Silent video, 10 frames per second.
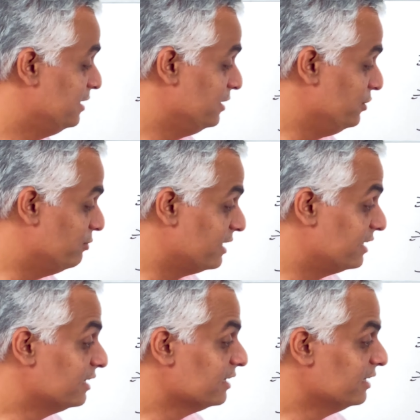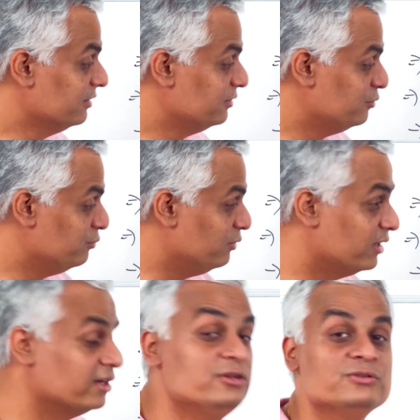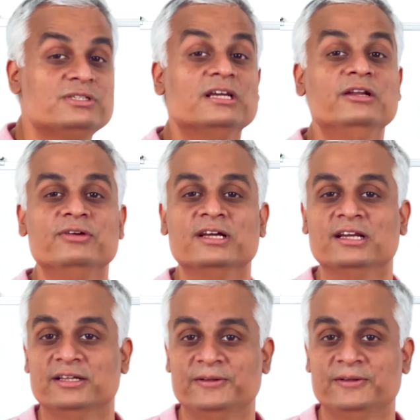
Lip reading: your return will reduce significantly.